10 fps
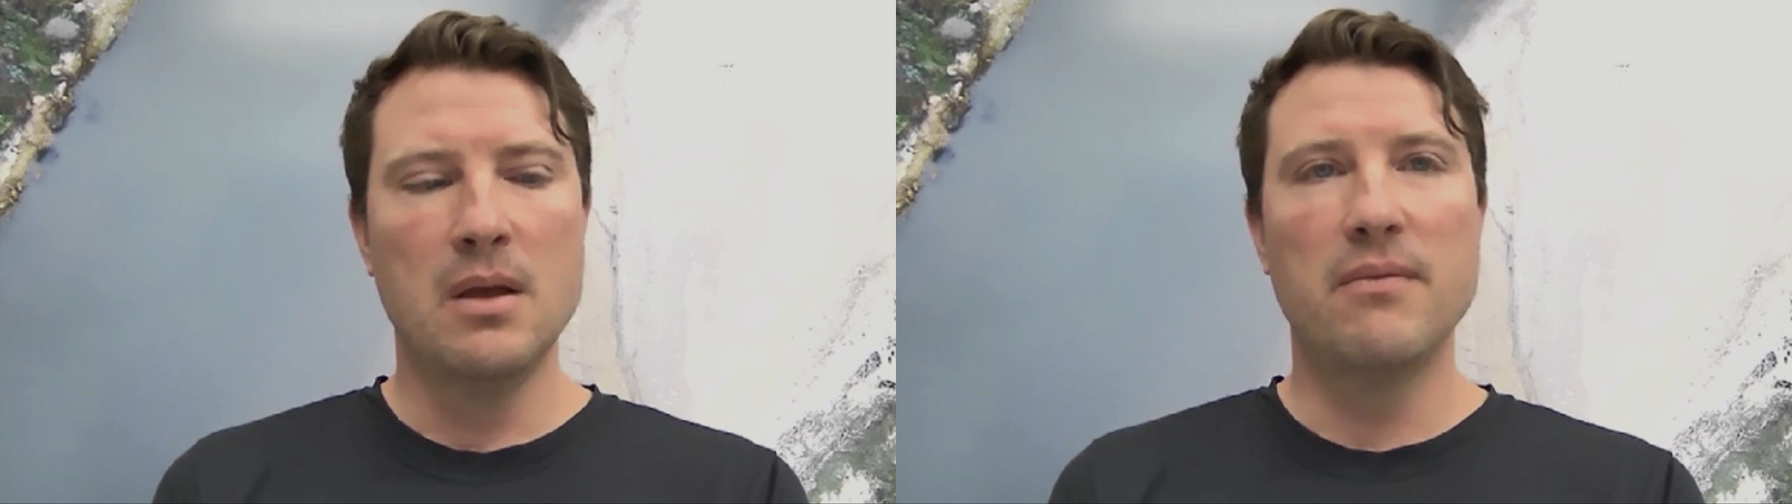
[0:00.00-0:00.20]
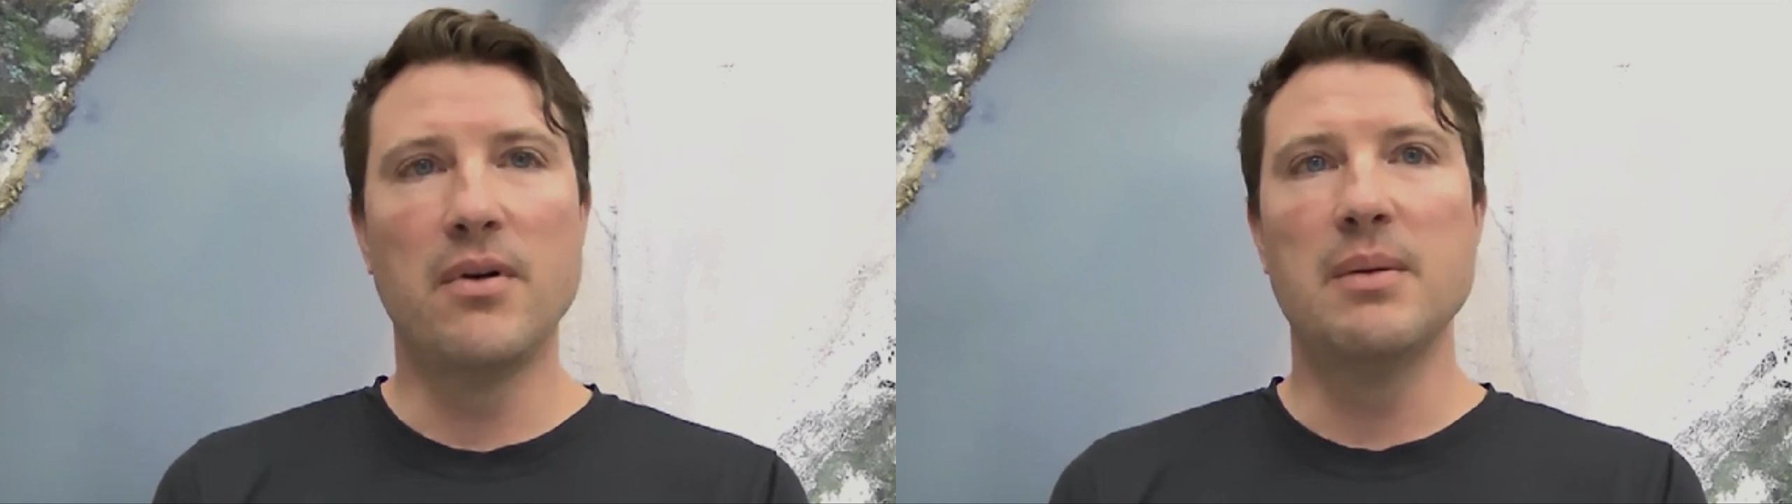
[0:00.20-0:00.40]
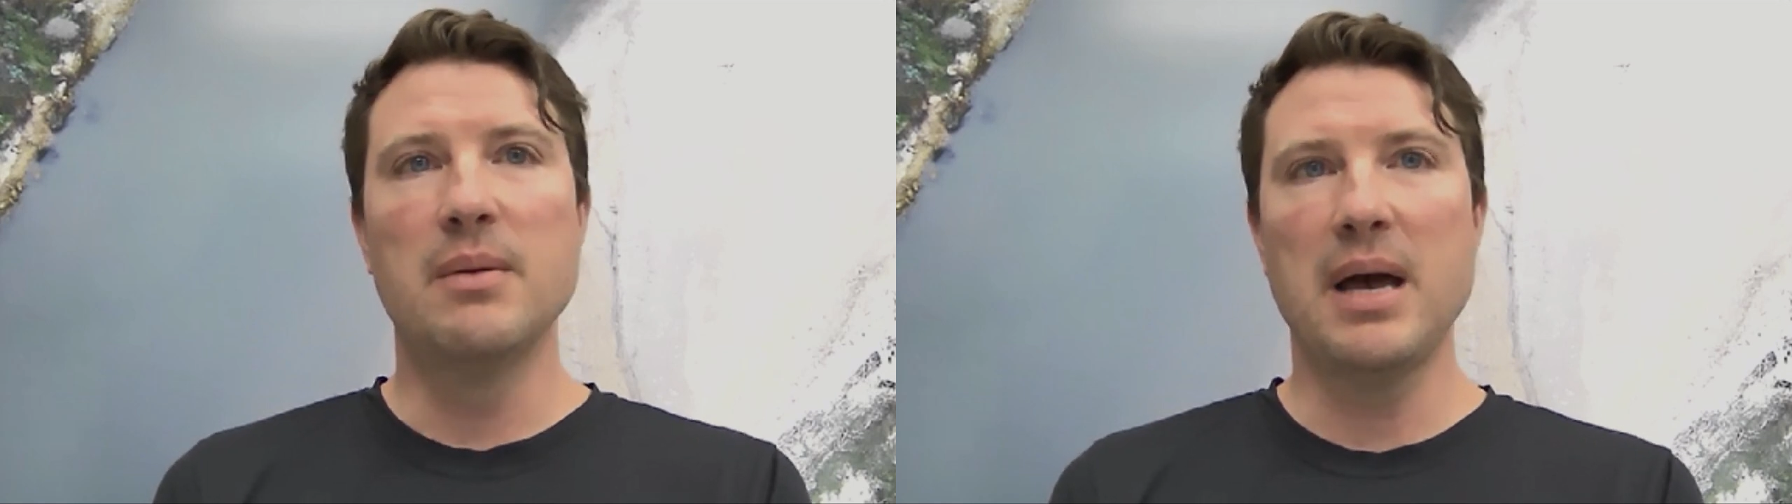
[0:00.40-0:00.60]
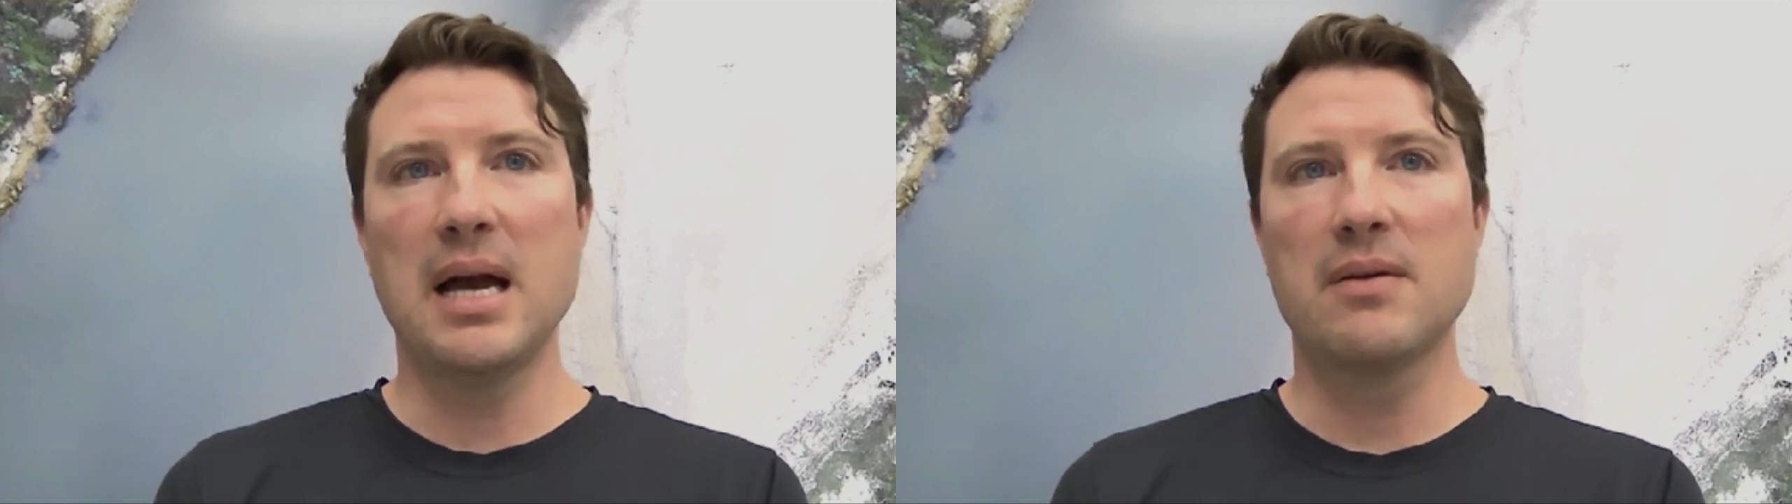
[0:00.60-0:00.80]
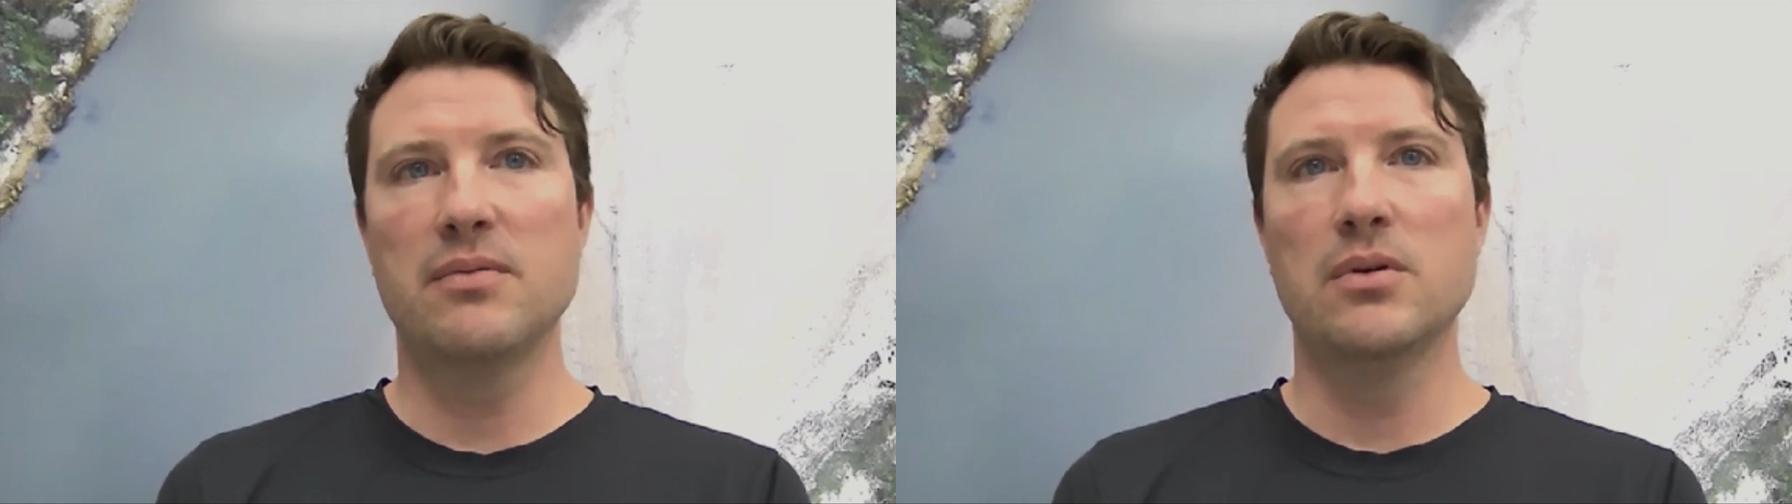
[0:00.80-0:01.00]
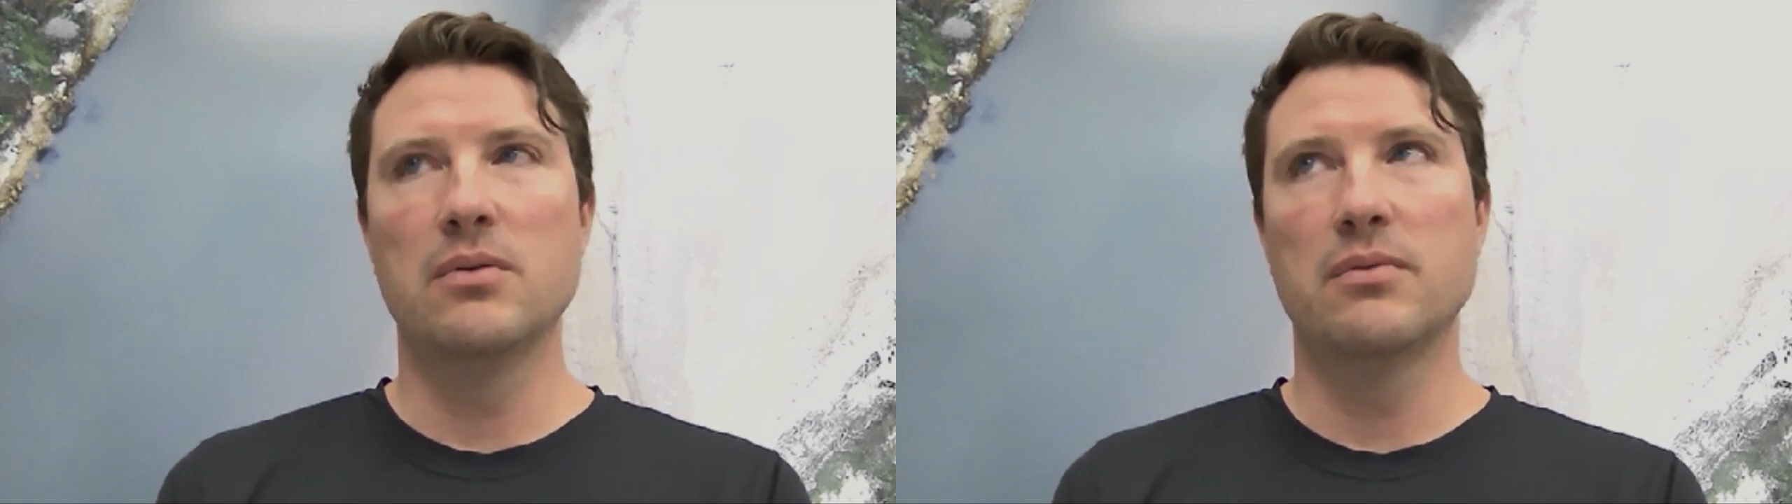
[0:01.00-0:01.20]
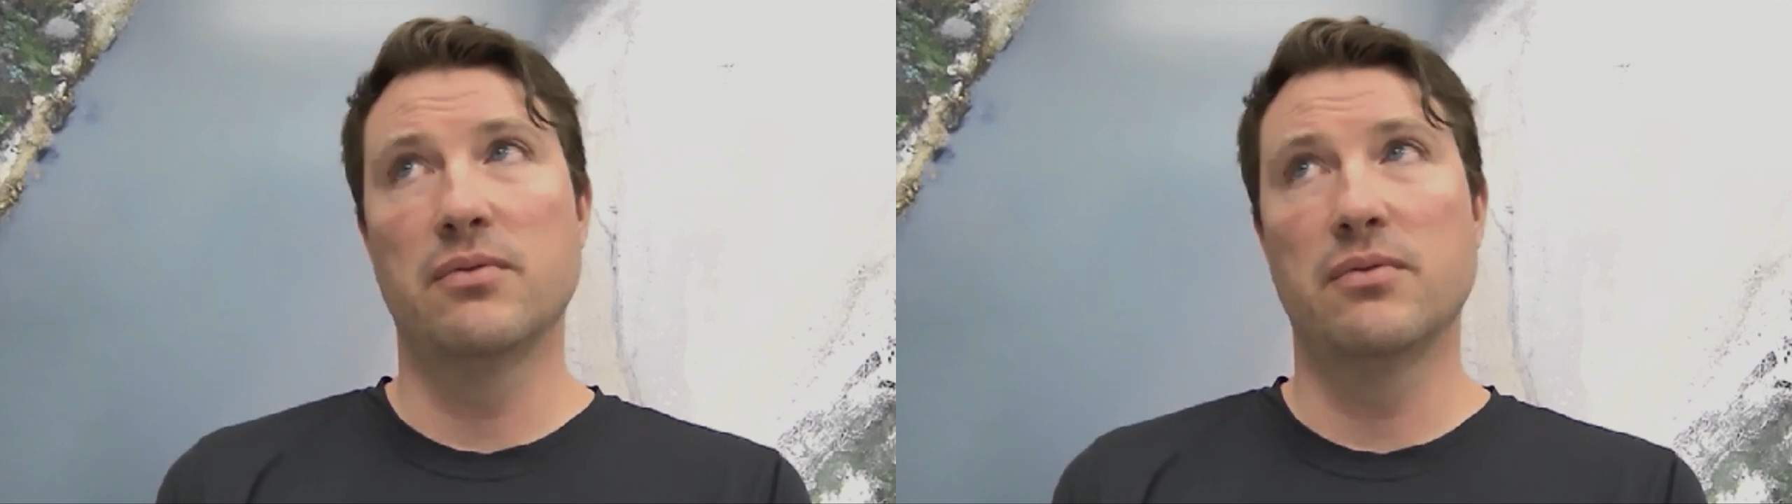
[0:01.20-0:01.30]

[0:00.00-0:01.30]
very impactful for